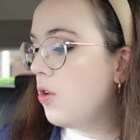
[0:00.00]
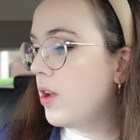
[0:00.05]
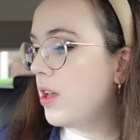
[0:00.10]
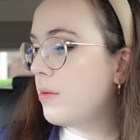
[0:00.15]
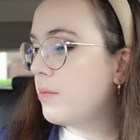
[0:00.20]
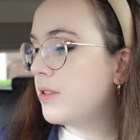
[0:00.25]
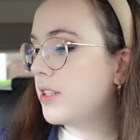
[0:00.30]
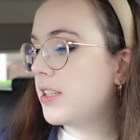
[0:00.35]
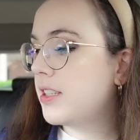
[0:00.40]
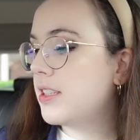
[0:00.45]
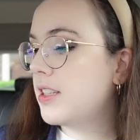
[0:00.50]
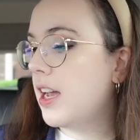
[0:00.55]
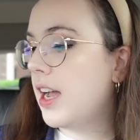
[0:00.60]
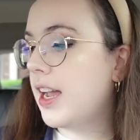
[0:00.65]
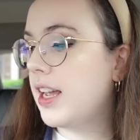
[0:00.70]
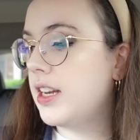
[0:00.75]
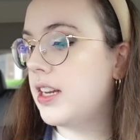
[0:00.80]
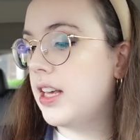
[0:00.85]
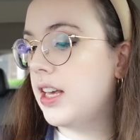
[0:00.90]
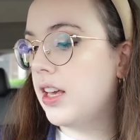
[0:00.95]
am
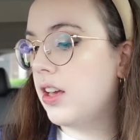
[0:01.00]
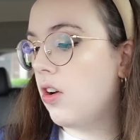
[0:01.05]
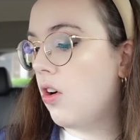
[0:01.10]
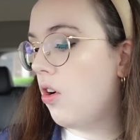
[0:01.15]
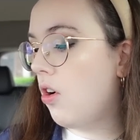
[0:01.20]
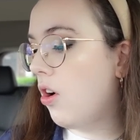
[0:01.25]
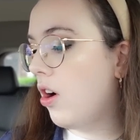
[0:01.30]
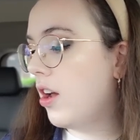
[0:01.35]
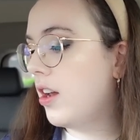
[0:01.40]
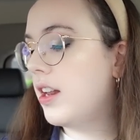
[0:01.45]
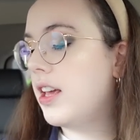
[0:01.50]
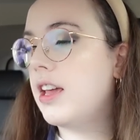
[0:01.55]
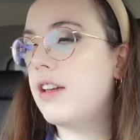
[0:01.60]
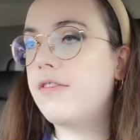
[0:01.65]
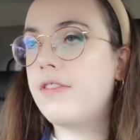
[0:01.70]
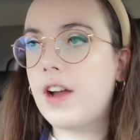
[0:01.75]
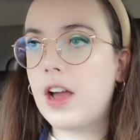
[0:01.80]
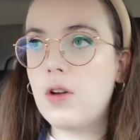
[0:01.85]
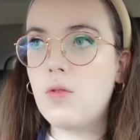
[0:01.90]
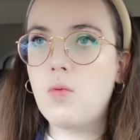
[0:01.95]
deciding on
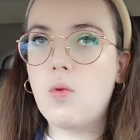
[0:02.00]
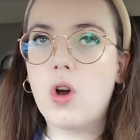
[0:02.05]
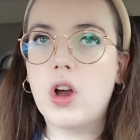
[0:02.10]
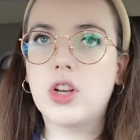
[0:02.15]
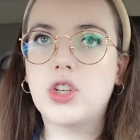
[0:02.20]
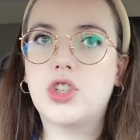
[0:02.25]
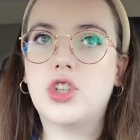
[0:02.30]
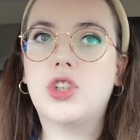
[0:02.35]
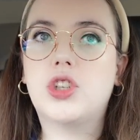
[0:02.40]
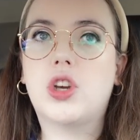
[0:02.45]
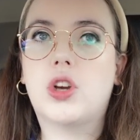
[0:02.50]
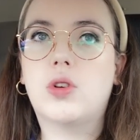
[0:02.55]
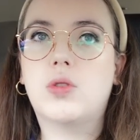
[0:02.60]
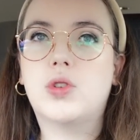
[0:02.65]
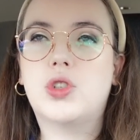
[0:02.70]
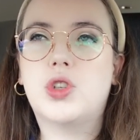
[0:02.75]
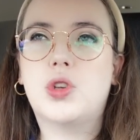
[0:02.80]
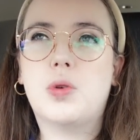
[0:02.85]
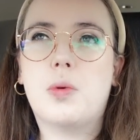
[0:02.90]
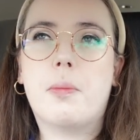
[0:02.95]
if I want to go
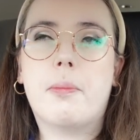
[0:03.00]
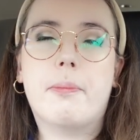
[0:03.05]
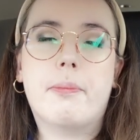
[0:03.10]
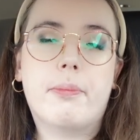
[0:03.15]
to